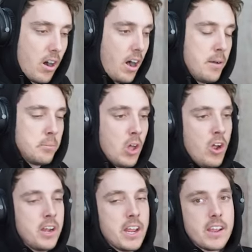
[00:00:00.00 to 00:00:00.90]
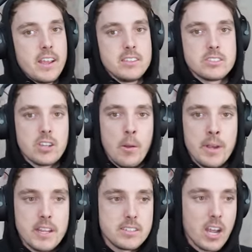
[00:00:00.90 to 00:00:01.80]
I'm learning in so
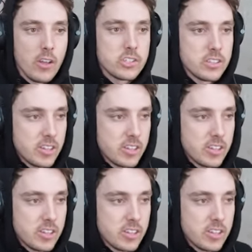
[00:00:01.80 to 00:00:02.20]
many intelligent